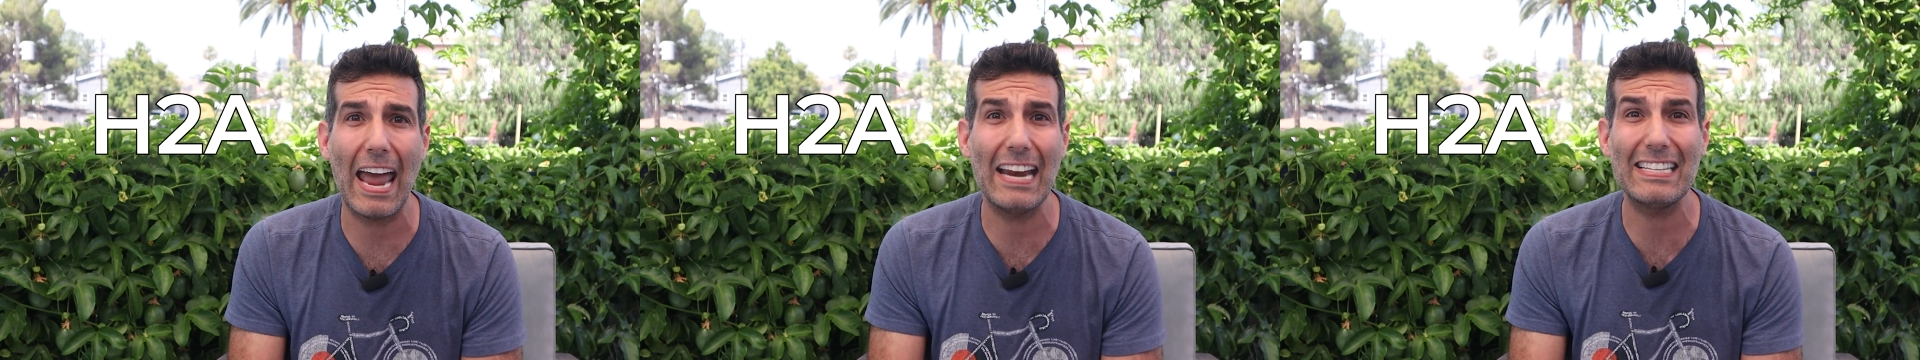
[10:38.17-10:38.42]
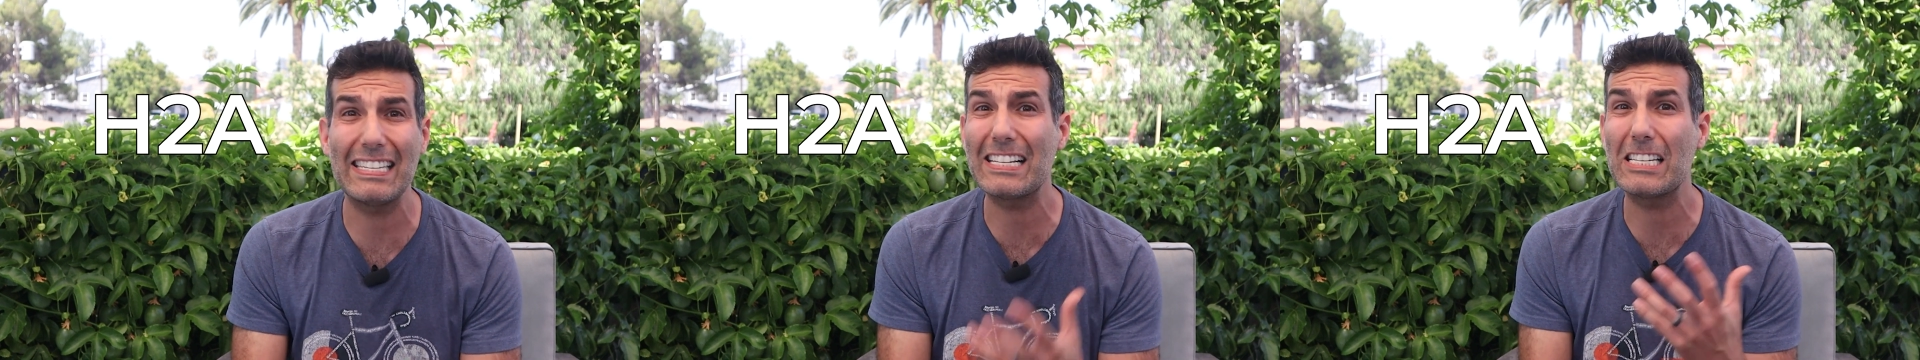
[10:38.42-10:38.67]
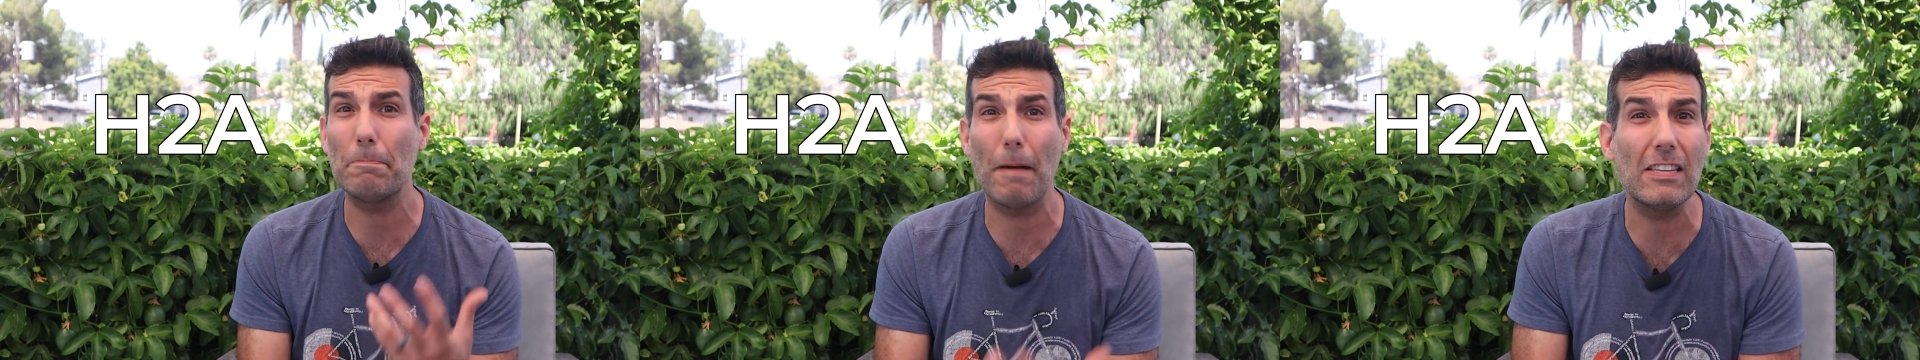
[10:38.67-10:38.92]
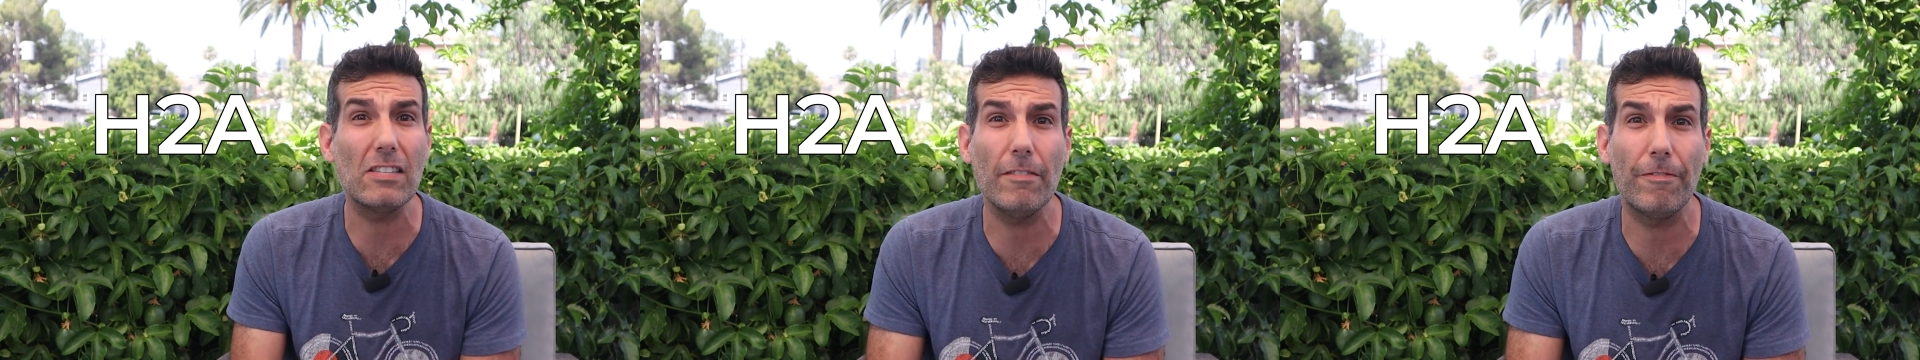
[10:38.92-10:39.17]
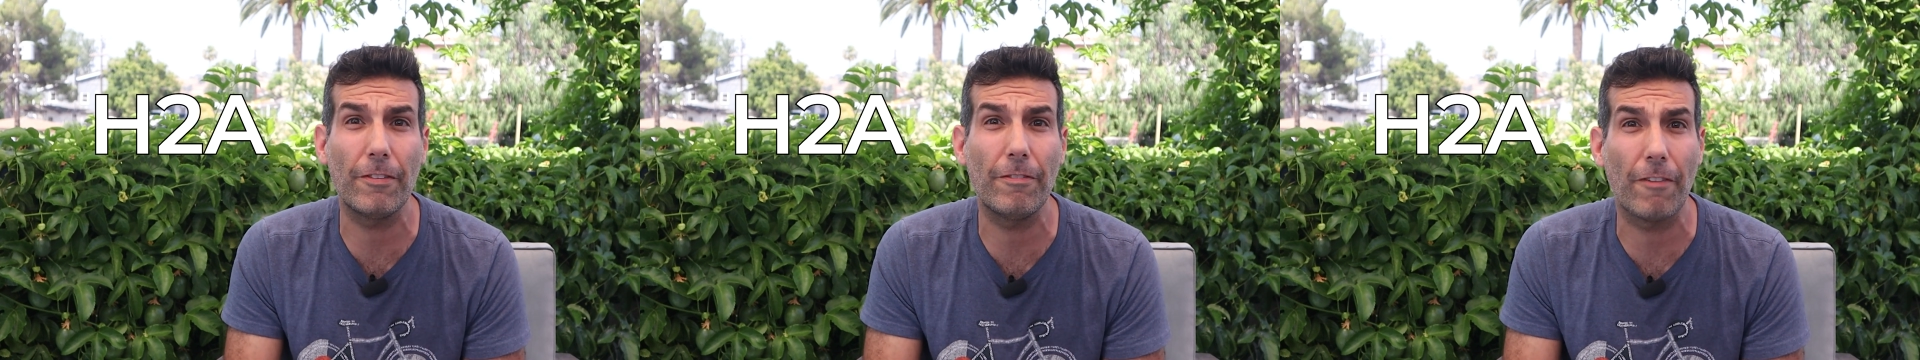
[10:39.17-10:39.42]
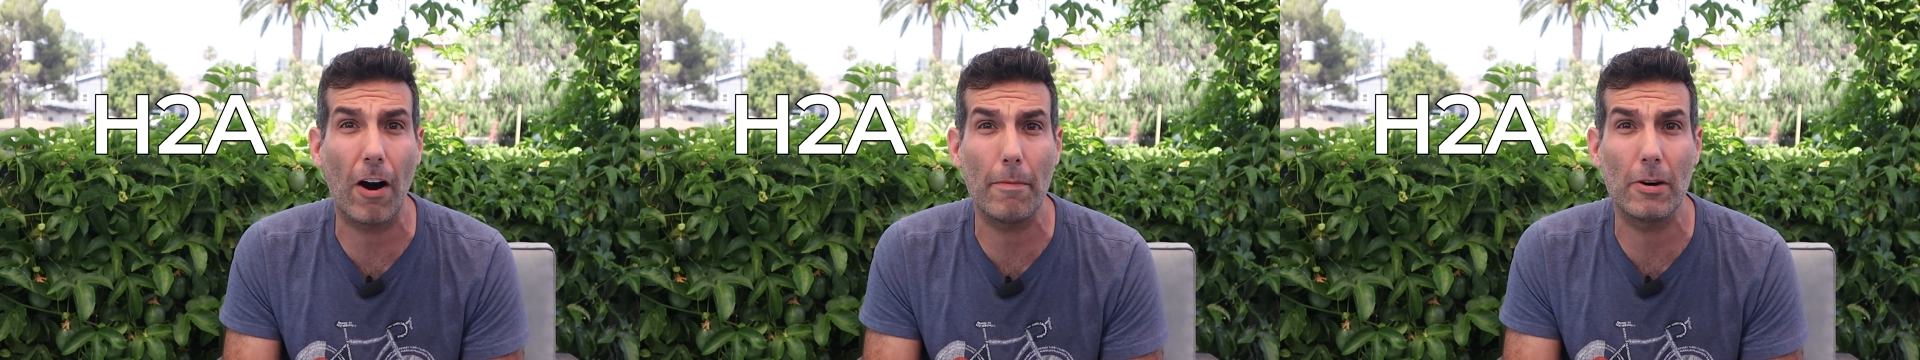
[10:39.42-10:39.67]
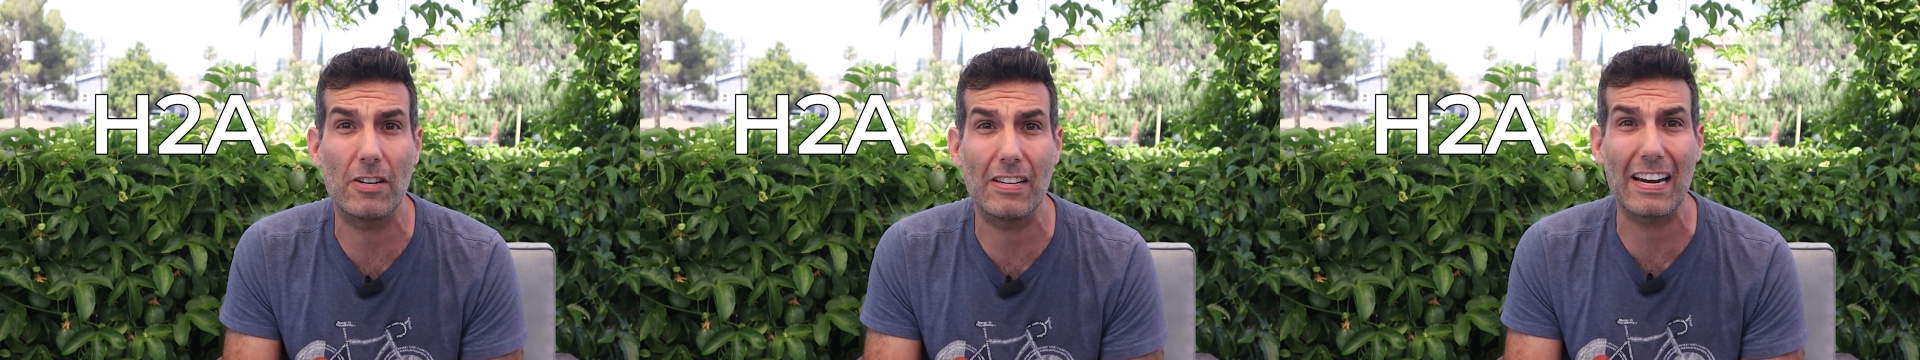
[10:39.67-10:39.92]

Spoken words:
and it's expensive for farmers,